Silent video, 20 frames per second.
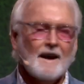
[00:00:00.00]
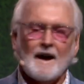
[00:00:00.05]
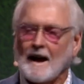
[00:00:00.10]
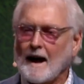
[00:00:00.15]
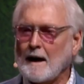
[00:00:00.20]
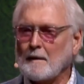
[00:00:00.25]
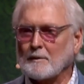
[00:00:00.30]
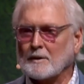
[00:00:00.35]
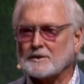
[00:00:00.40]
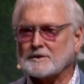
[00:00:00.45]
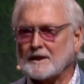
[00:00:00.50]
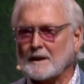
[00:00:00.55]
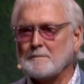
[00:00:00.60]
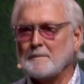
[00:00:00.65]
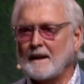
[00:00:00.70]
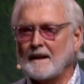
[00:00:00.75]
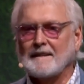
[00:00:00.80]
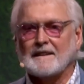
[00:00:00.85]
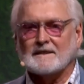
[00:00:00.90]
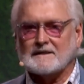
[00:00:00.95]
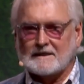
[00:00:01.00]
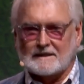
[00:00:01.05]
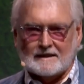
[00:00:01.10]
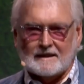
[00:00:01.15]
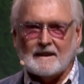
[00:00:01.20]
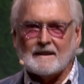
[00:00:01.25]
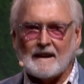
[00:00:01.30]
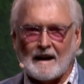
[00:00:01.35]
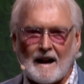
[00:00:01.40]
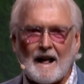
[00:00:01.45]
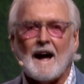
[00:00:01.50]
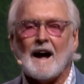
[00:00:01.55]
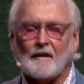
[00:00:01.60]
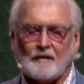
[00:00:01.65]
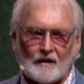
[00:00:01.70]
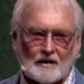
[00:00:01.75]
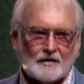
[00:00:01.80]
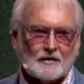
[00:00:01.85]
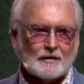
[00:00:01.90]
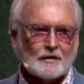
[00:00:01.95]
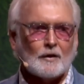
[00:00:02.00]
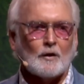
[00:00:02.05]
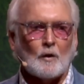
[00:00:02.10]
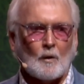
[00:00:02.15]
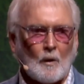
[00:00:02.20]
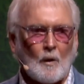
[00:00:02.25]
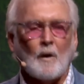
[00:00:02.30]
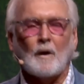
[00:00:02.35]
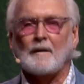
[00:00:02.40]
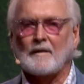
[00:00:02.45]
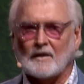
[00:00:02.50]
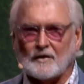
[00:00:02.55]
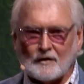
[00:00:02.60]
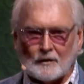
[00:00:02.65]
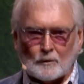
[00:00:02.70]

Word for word: I'm going to say, Man, this is a delight. This is glory. This is